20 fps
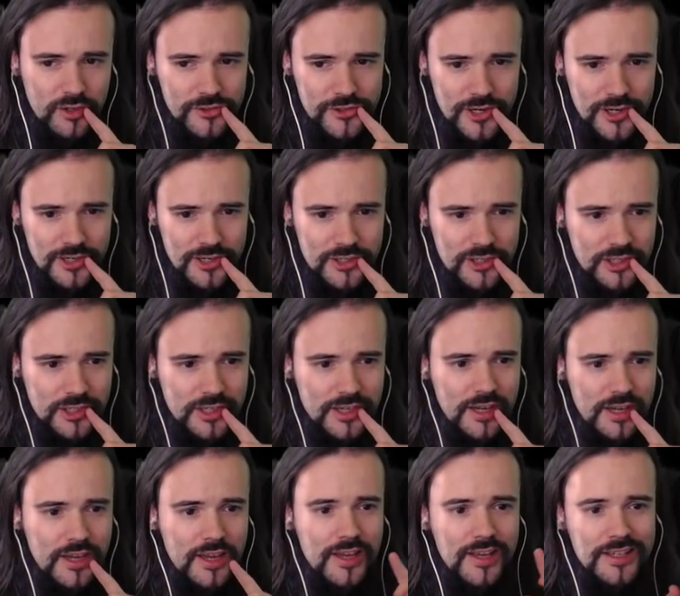Legendary League.
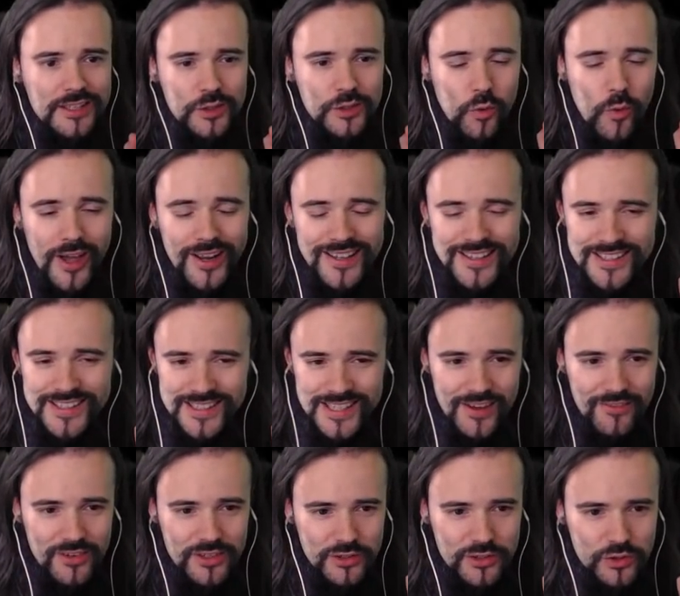
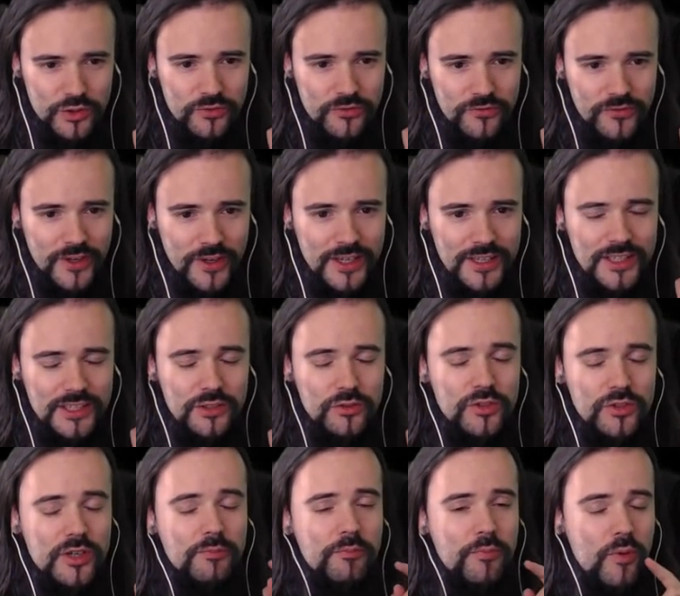27 new faded
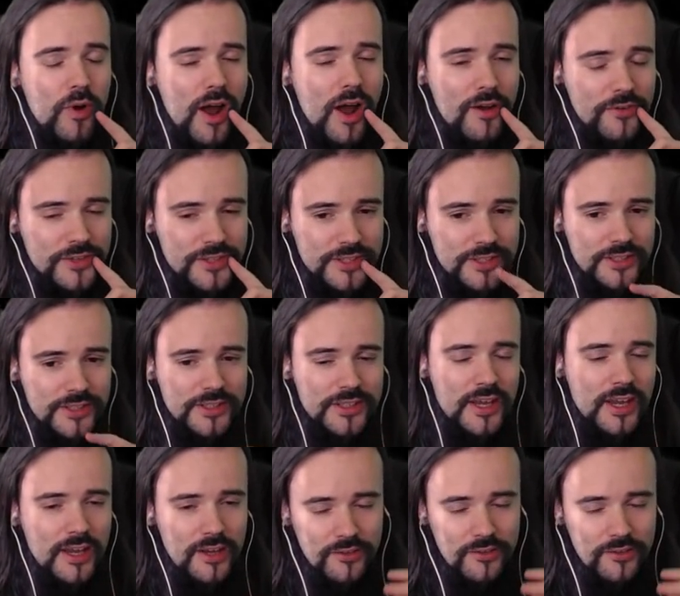unique prophecies.